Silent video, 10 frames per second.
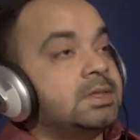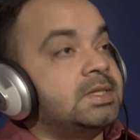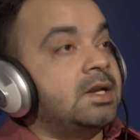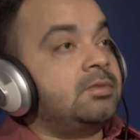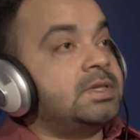
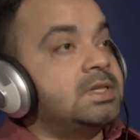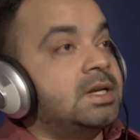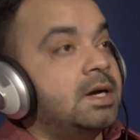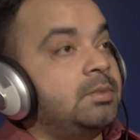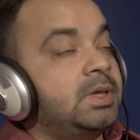
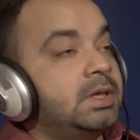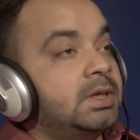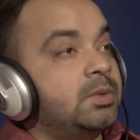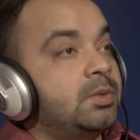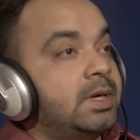Salvation
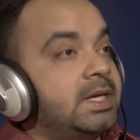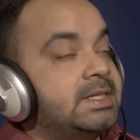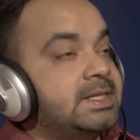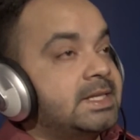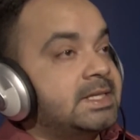Army
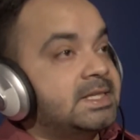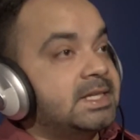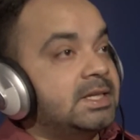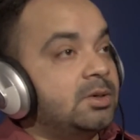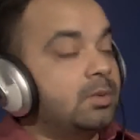
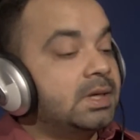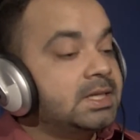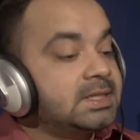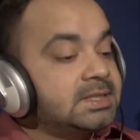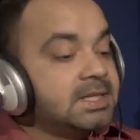Oasis in
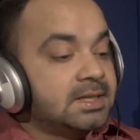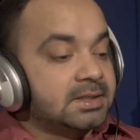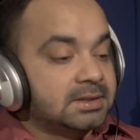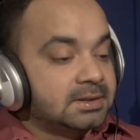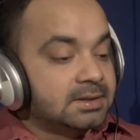Wellington.